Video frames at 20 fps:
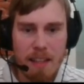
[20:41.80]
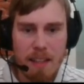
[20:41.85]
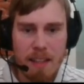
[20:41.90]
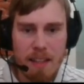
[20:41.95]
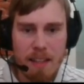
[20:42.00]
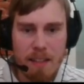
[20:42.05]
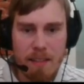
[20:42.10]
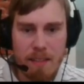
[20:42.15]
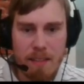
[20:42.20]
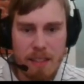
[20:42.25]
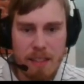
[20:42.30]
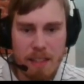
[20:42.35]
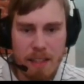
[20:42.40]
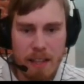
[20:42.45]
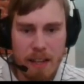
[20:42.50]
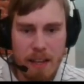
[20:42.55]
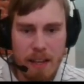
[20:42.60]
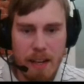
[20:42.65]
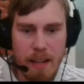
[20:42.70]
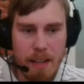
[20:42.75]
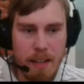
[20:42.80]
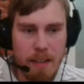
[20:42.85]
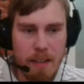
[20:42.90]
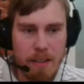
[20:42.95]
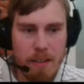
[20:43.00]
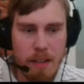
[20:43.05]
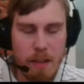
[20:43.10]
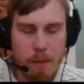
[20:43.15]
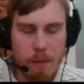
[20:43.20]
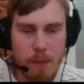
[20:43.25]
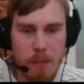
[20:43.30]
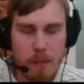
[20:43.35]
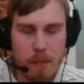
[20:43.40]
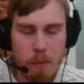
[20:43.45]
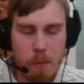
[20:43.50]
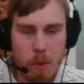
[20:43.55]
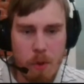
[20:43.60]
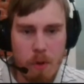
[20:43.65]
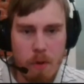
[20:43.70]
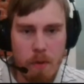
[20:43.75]
Once again, knight e3 was a
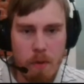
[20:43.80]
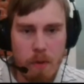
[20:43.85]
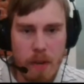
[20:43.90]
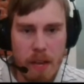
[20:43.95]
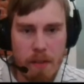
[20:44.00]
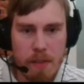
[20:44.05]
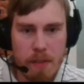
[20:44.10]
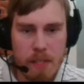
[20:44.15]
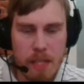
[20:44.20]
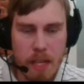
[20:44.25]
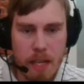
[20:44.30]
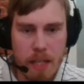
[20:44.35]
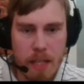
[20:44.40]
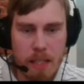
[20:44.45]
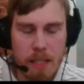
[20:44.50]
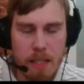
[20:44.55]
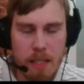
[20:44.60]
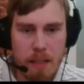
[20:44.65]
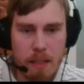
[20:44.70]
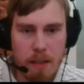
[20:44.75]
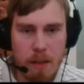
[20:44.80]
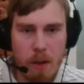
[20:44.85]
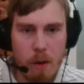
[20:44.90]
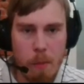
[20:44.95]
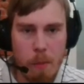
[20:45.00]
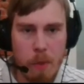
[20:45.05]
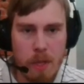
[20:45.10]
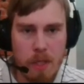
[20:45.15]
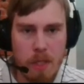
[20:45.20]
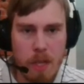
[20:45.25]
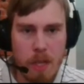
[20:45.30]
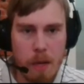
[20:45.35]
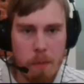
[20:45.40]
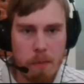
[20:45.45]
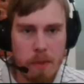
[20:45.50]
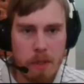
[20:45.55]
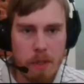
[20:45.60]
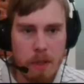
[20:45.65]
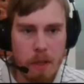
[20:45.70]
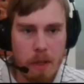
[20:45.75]
move. f6 opens
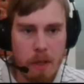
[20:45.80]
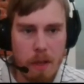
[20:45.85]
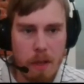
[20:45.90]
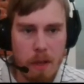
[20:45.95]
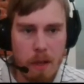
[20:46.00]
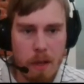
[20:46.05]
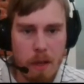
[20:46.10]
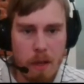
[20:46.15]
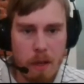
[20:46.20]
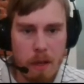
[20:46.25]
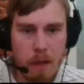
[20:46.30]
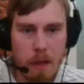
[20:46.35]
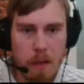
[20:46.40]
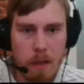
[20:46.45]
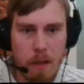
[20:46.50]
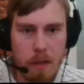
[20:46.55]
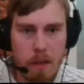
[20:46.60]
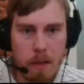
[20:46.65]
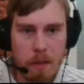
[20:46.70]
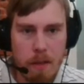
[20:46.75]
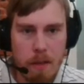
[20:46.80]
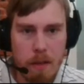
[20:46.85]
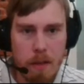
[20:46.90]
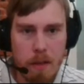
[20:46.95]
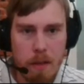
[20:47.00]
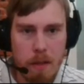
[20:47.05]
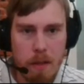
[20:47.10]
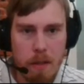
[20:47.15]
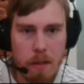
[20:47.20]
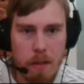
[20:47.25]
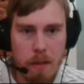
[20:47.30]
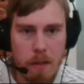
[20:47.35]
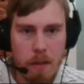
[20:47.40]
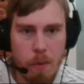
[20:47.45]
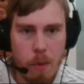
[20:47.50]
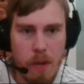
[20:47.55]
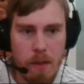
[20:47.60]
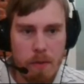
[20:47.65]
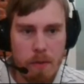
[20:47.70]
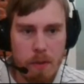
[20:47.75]
up the
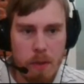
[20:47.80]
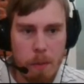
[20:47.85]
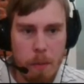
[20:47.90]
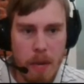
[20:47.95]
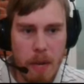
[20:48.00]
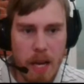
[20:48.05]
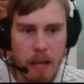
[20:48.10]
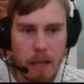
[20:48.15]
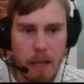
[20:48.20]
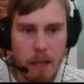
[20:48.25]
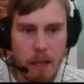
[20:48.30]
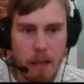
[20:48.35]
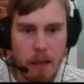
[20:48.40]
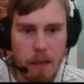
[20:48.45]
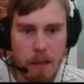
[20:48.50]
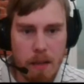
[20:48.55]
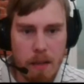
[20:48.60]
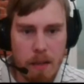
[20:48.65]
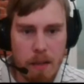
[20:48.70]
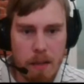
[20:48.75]
way for the black king.